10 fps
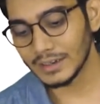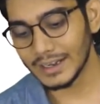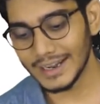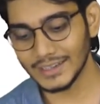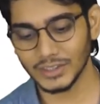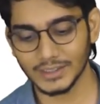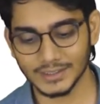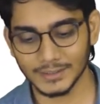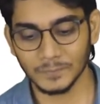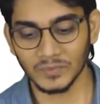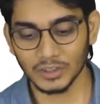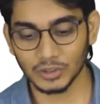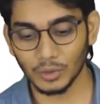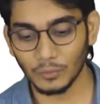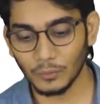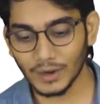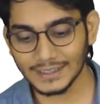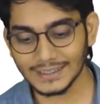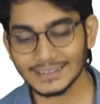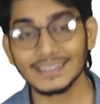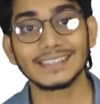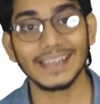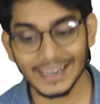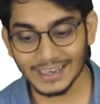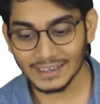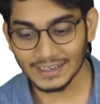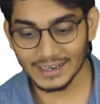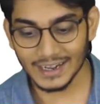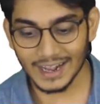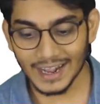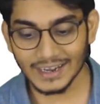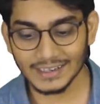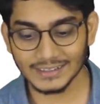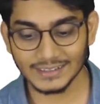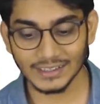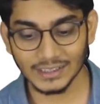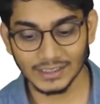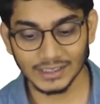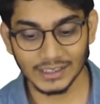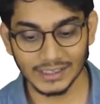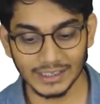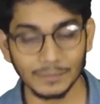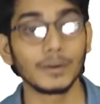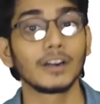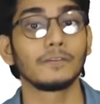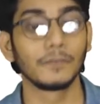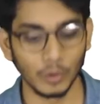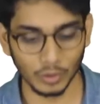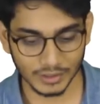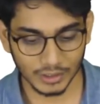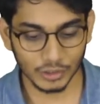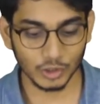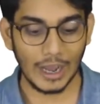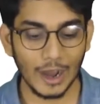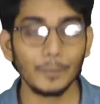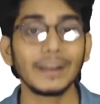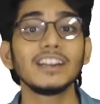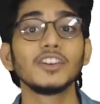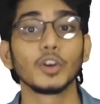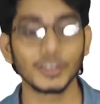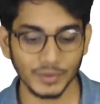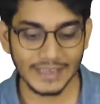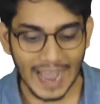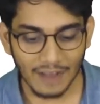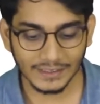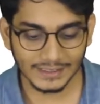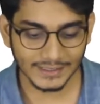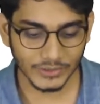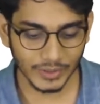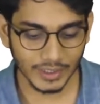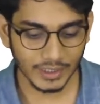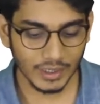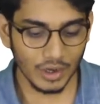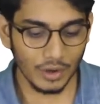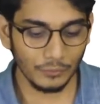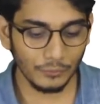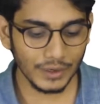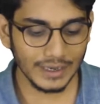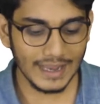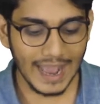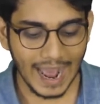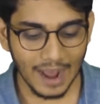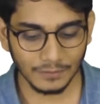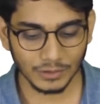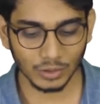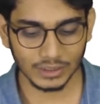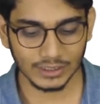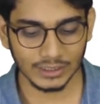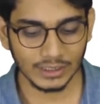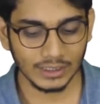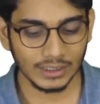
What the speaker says: edges. So what is this n? N is the number of nodes. So how many nodes we have in this tree? We have total